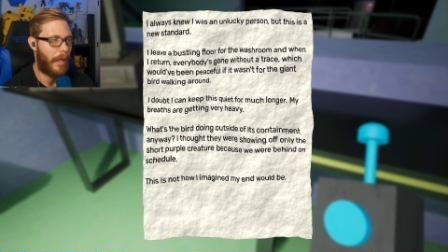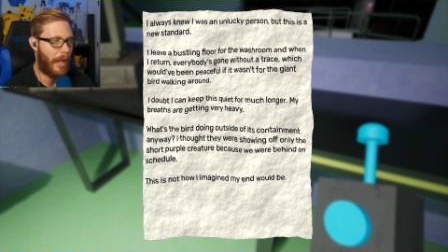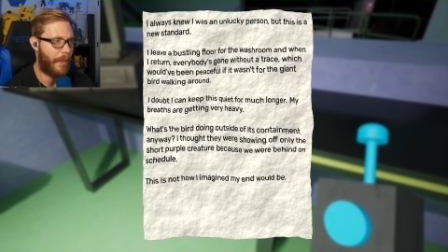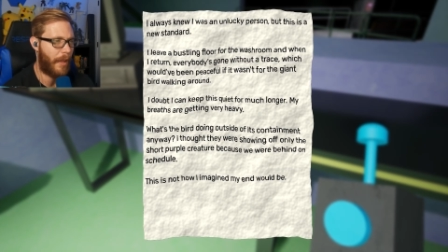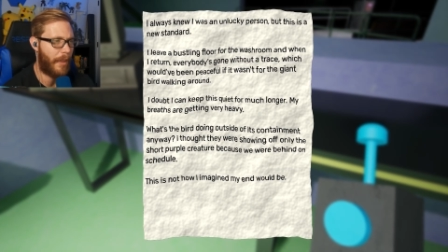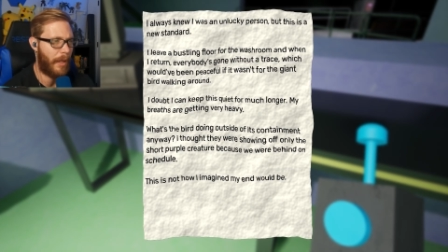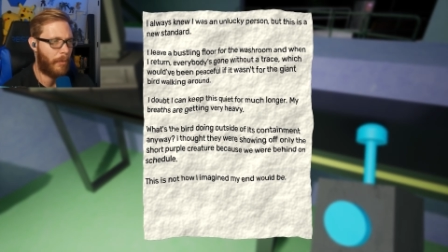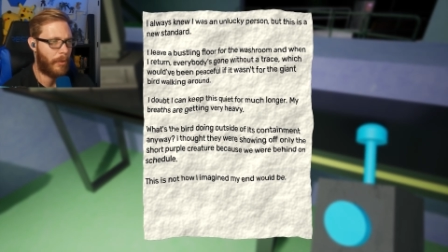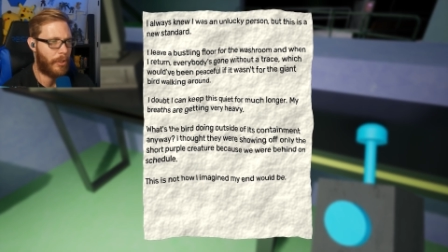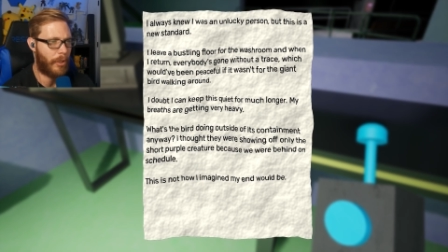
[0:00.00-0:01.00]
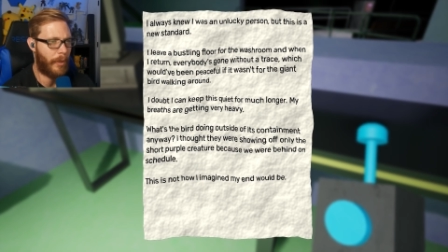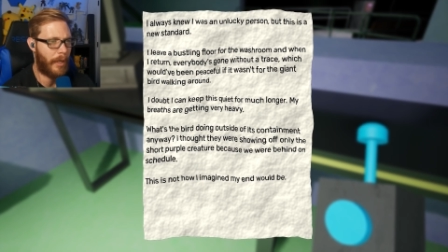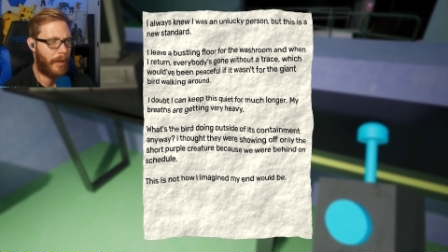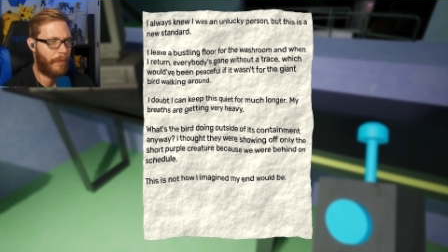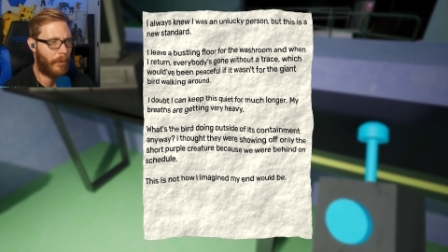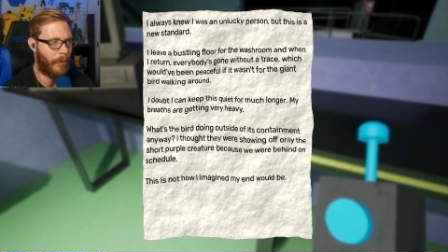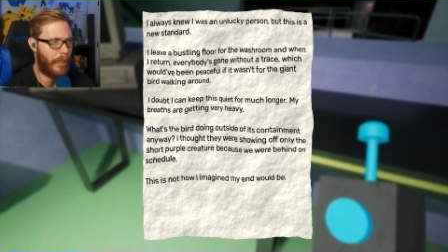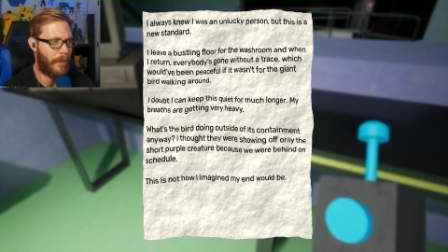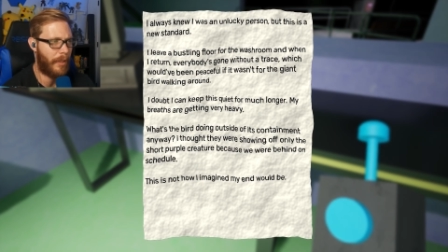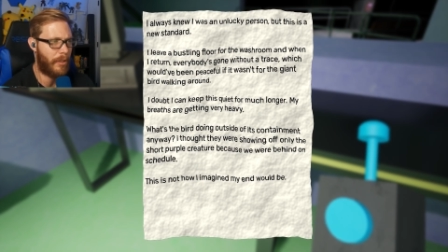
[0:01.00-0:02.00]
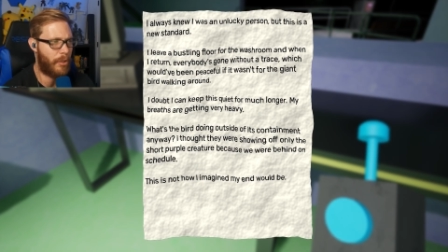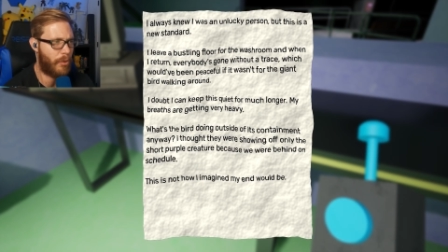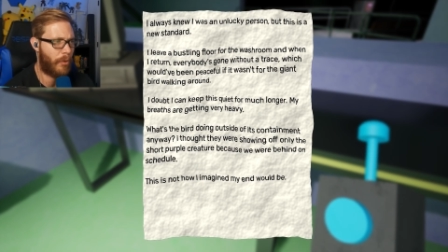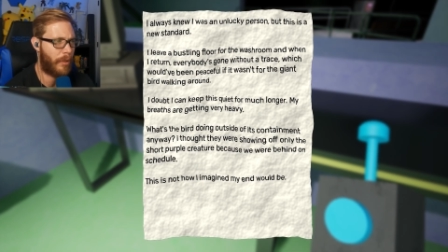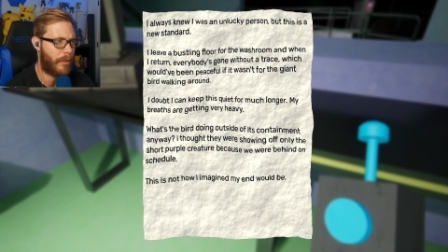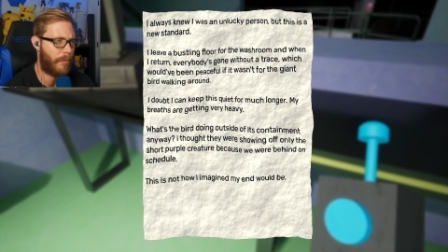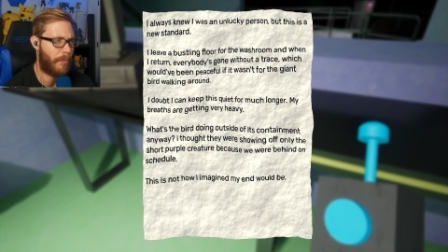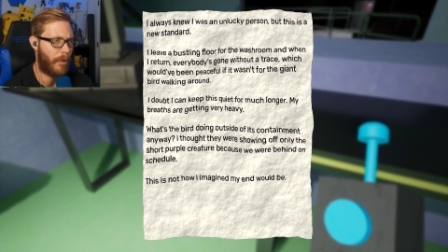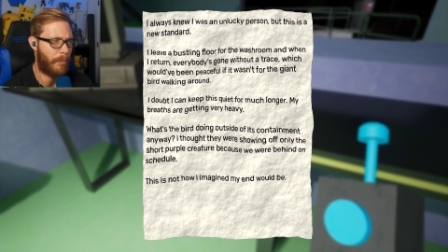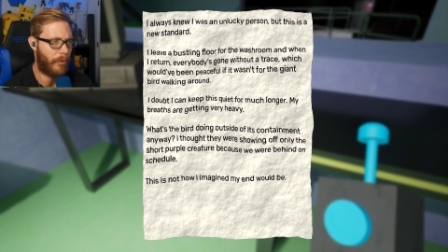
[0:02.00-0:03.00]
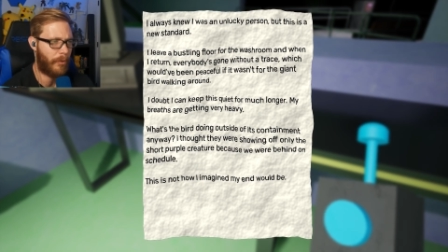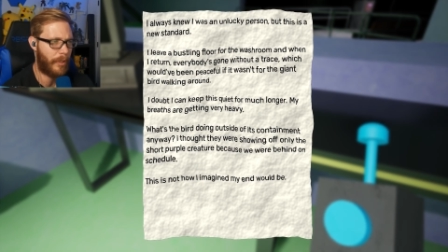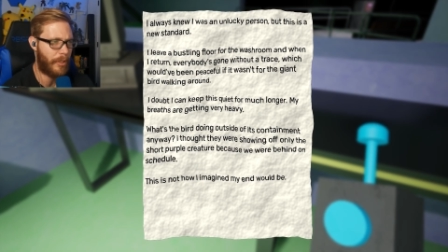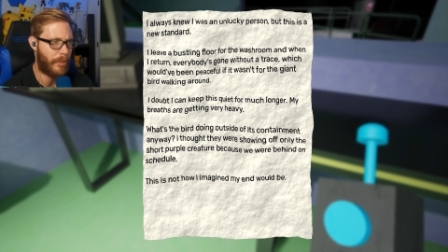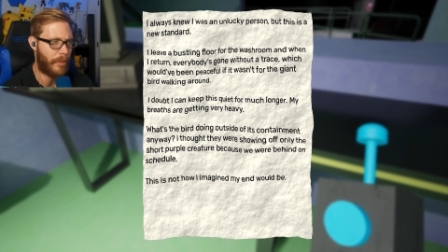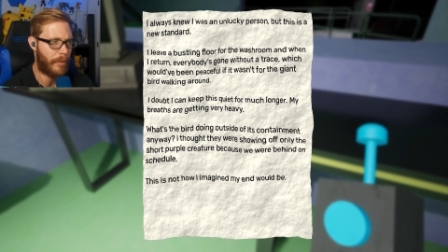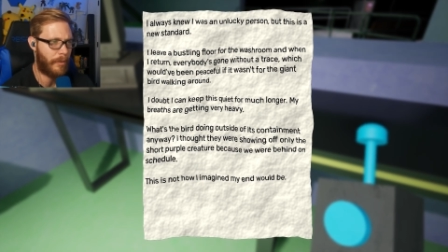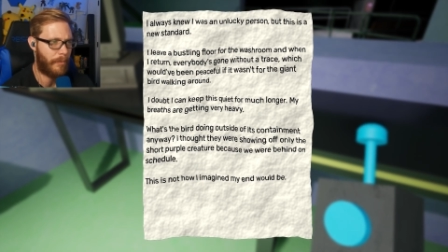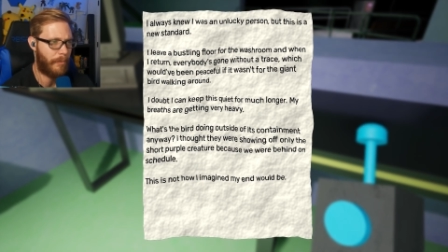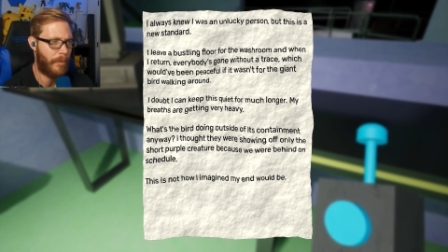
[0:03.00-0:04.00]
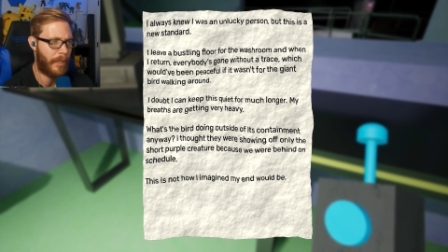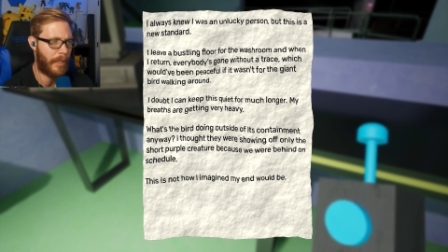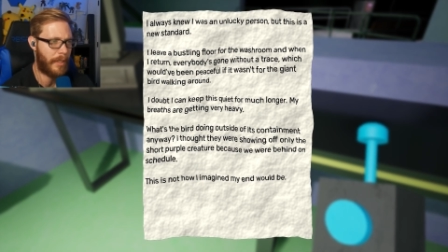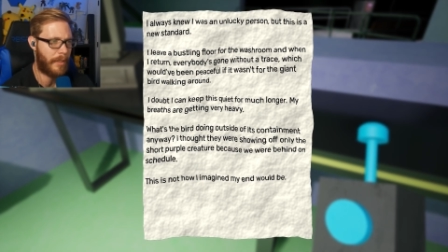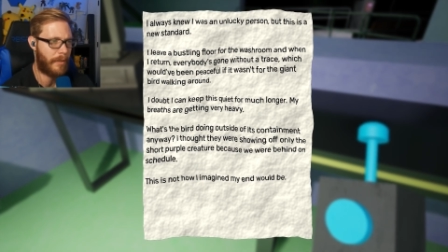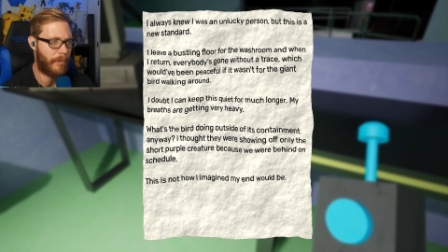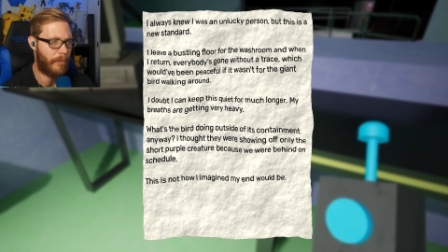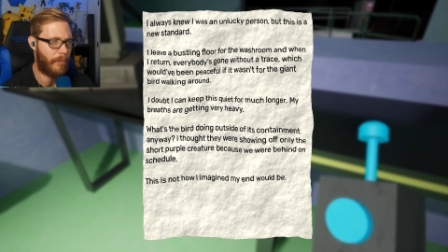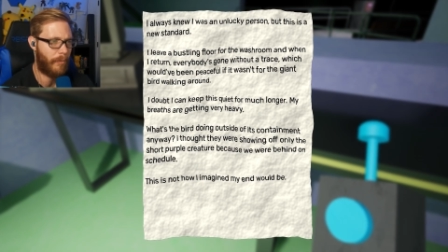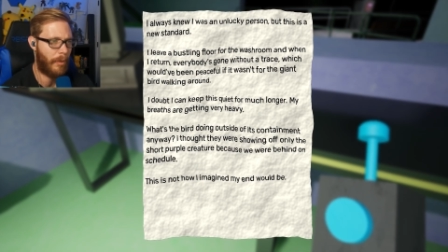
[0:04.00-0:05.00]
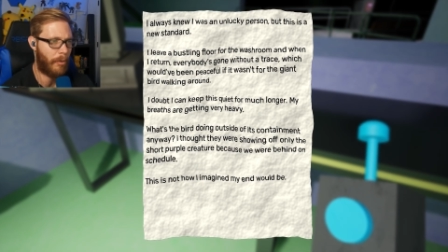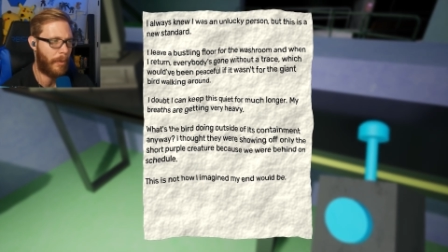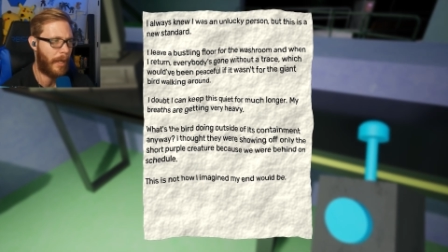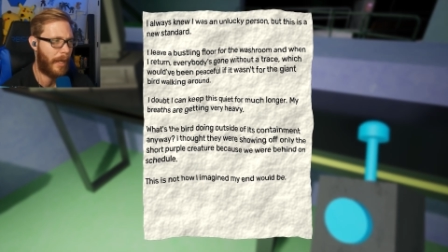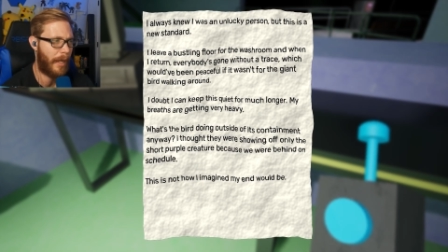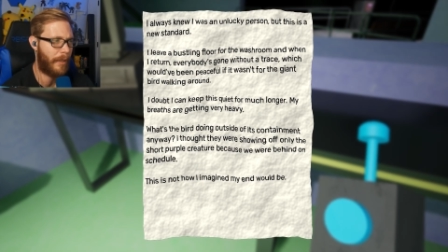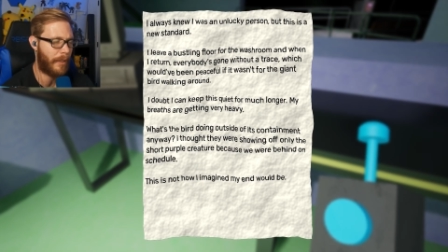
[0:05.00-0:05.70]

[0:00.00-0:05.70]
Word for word: I thought they were showing off only the short purple creature, because we were behind